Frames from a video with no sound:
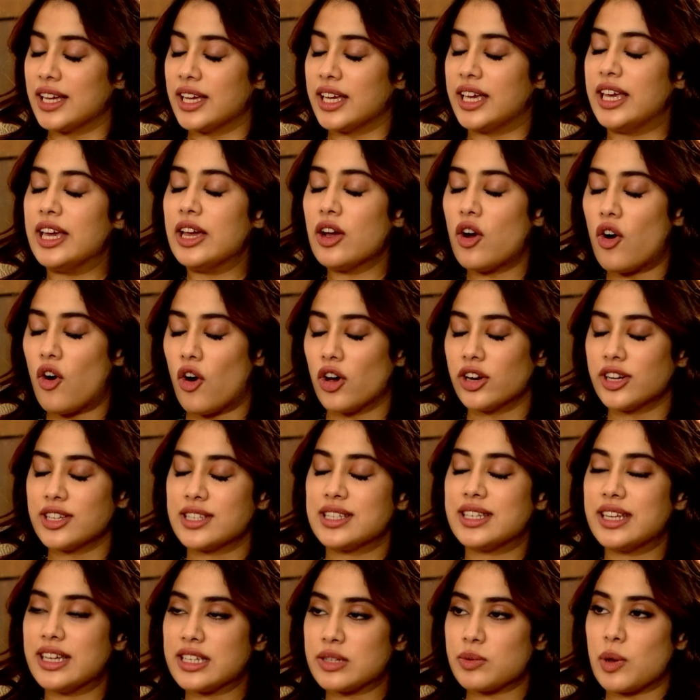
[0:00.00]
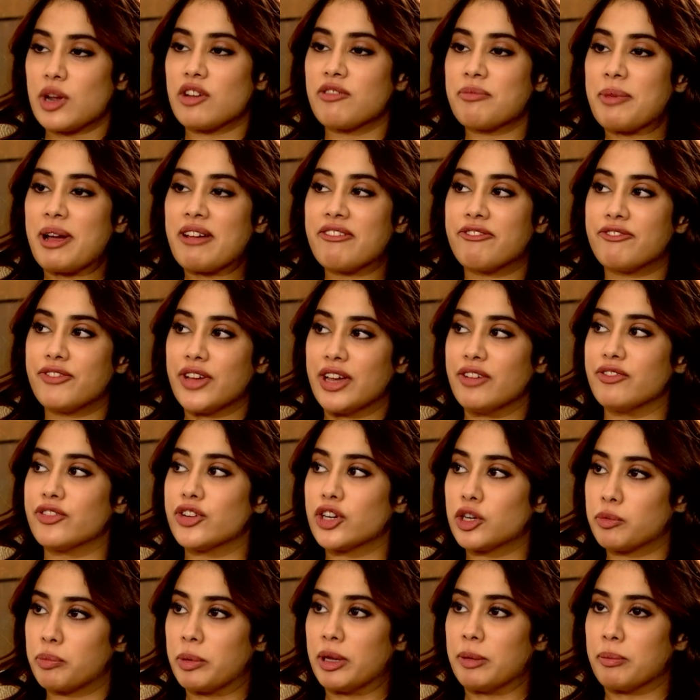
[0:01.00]
he honestly is one of my
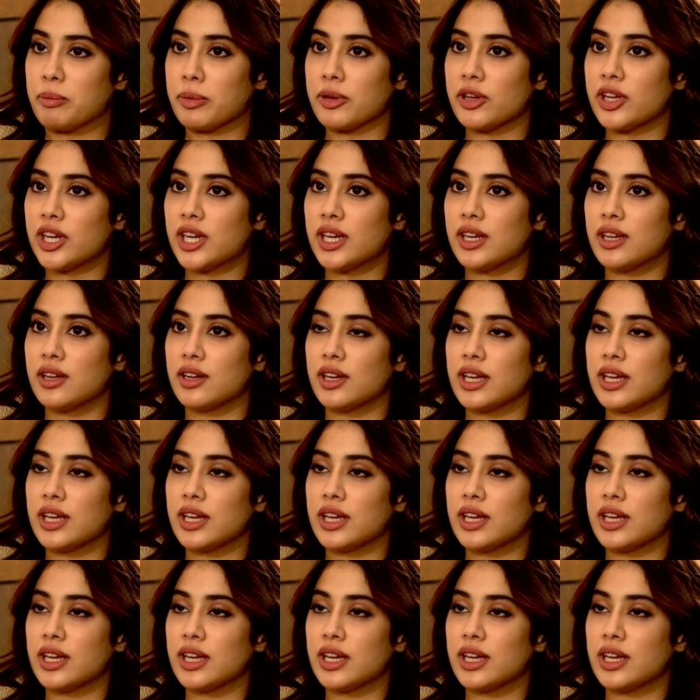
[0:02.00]
favorite people.